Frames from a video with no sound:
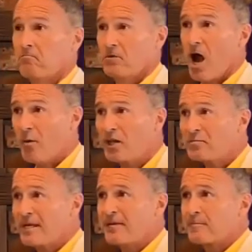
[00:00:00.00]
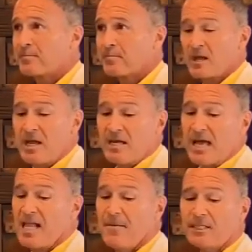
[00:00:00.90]
Y'all with me?
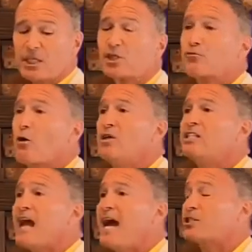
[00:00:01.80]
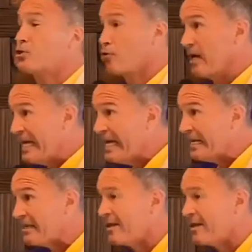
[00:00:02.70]
Now, let me just throw this extra in.